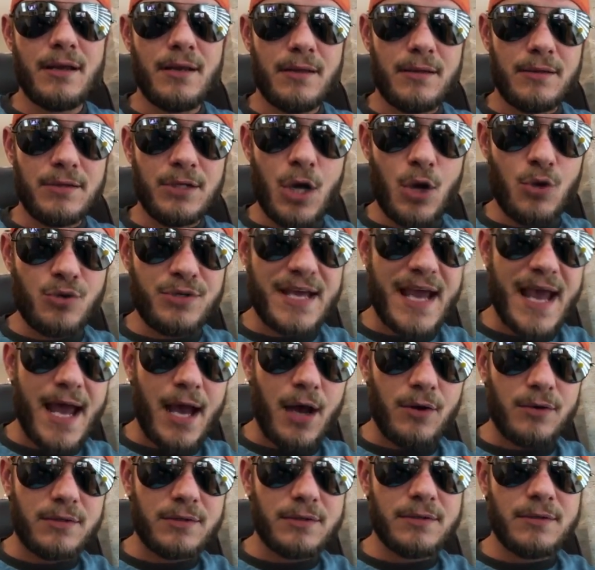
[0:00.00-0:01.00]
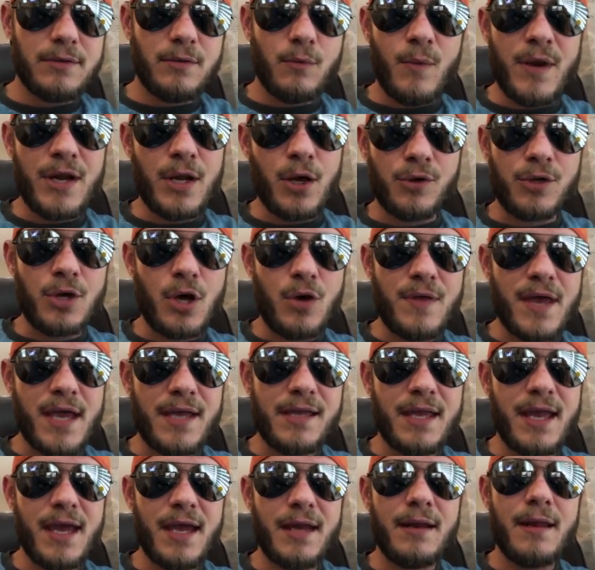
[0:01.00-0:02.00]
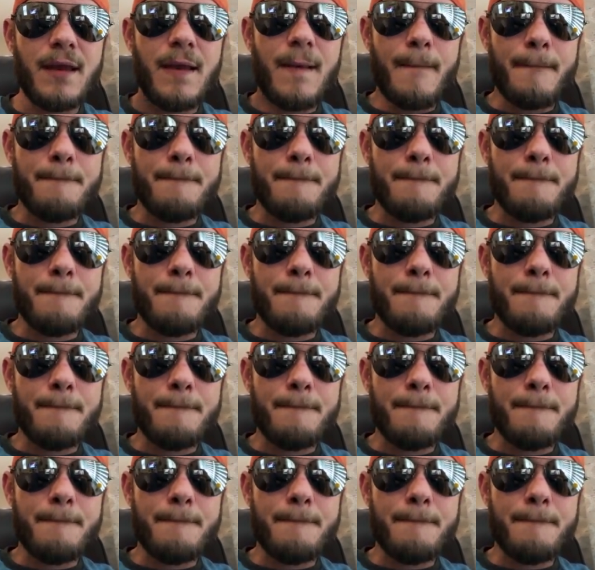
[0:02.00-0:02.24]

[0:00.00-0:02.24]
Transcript: no doubt. We don't know that yet,